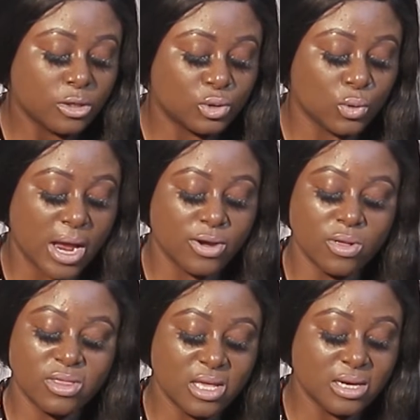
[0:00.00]
So I
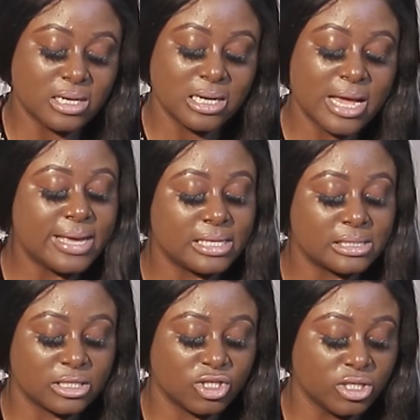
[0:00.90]
don't think delay
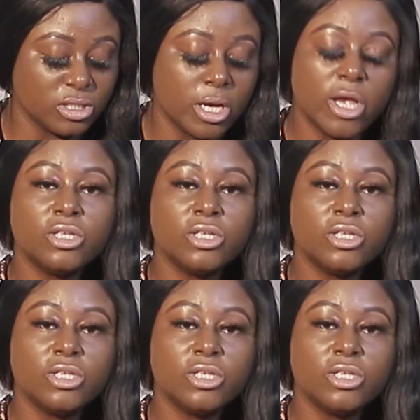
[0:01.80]
is a cheat.